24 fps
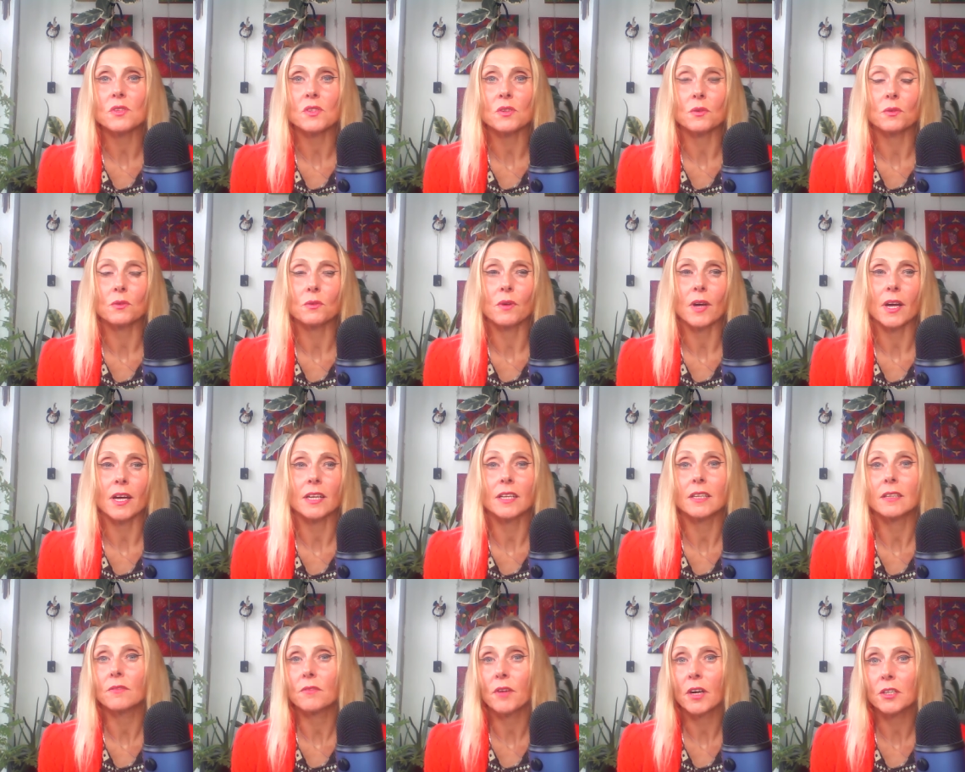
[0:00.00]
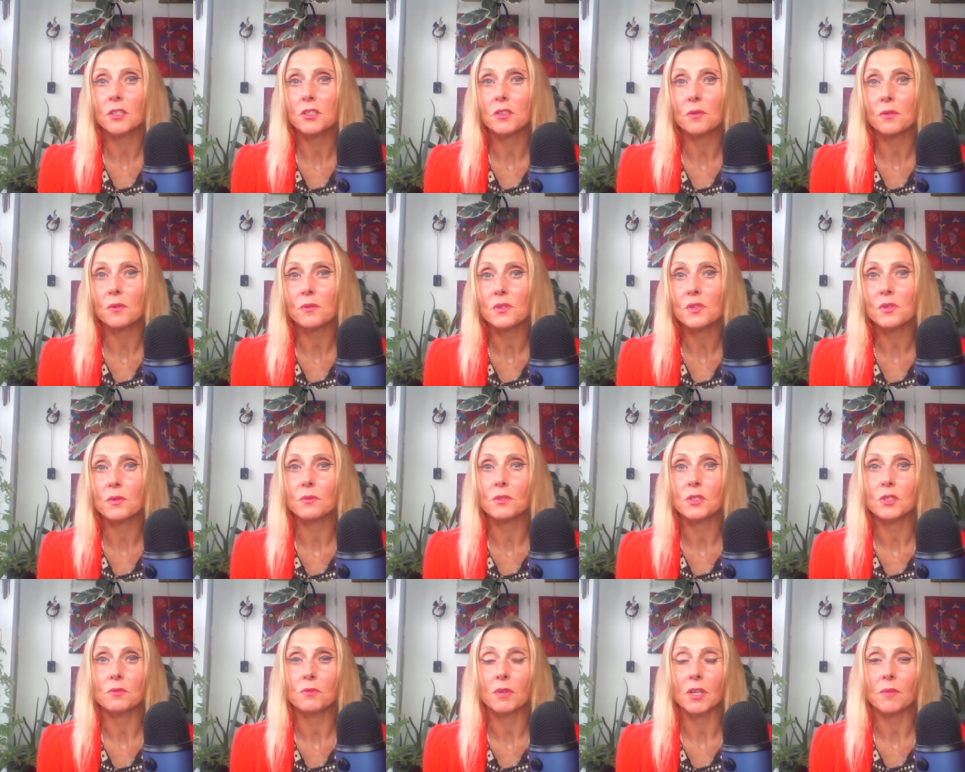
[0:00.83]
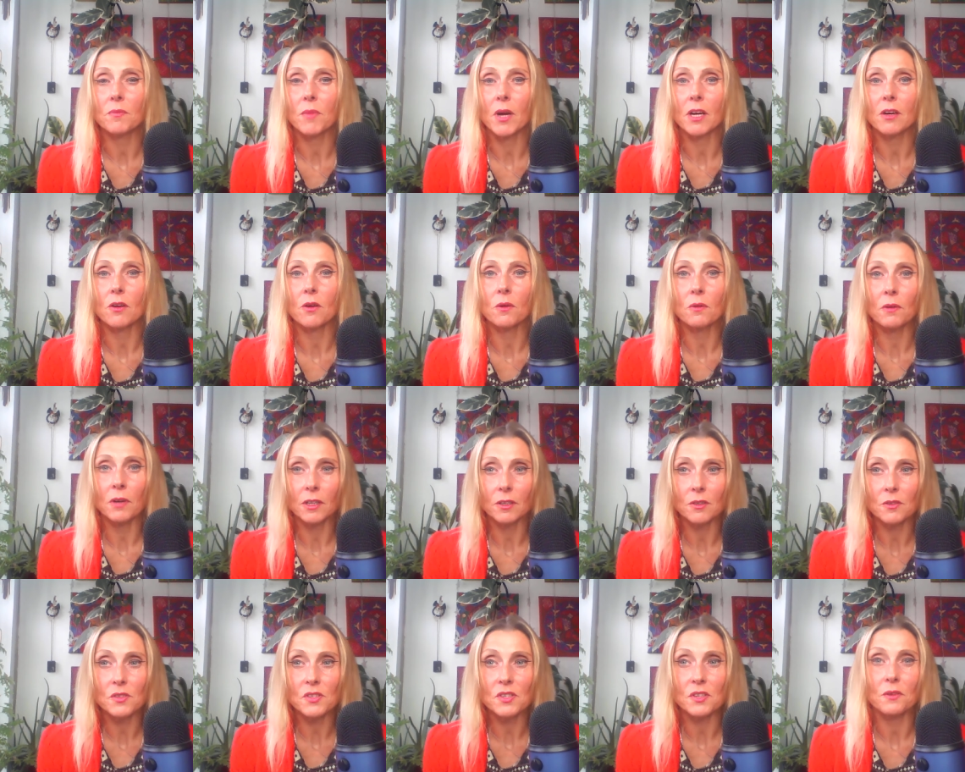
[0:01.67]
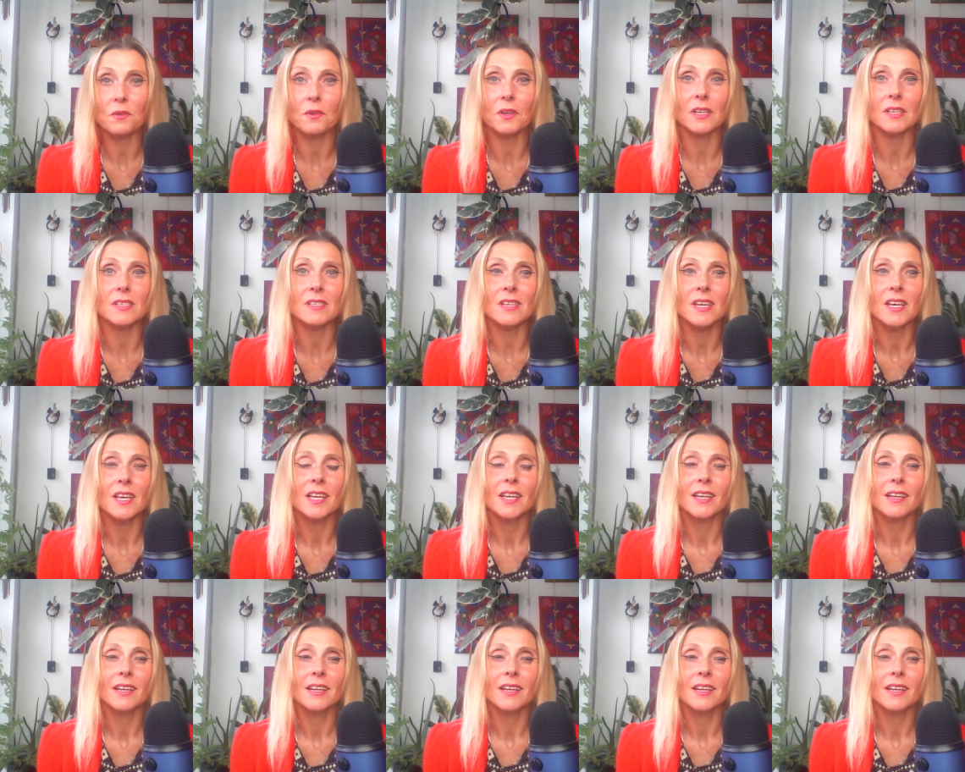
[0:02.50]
So I invite you also to read my Oracle series,